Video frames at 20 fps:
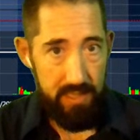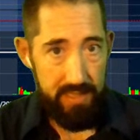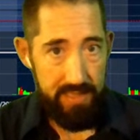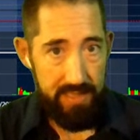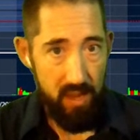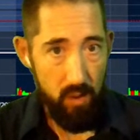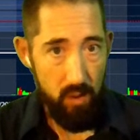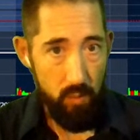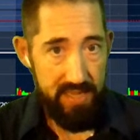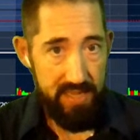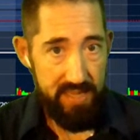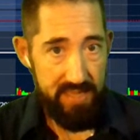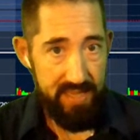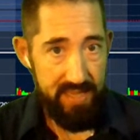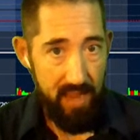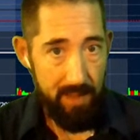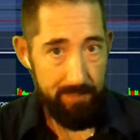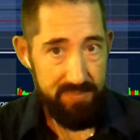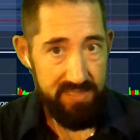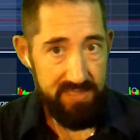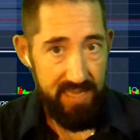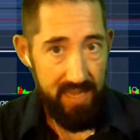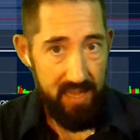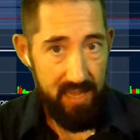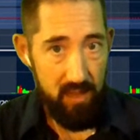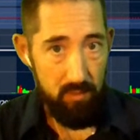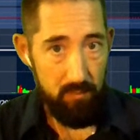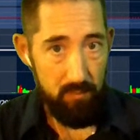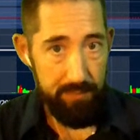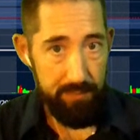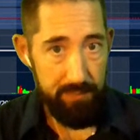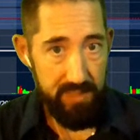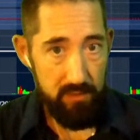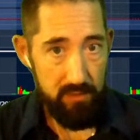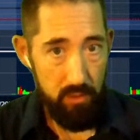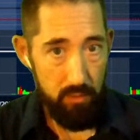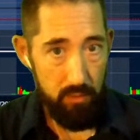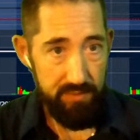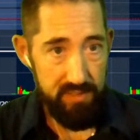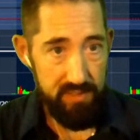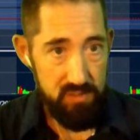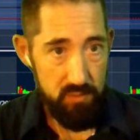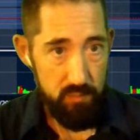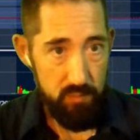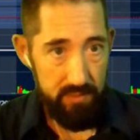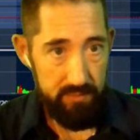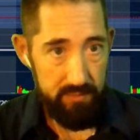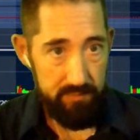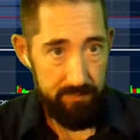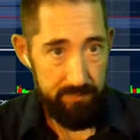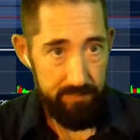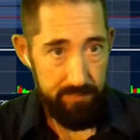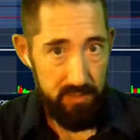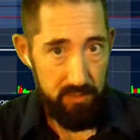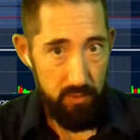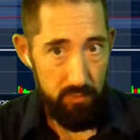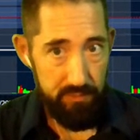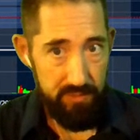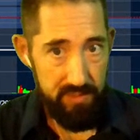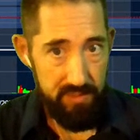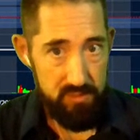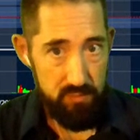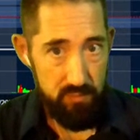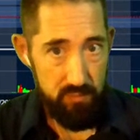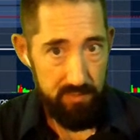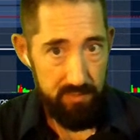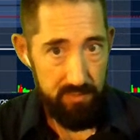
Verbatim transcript: Now we gap down below this one, below this one,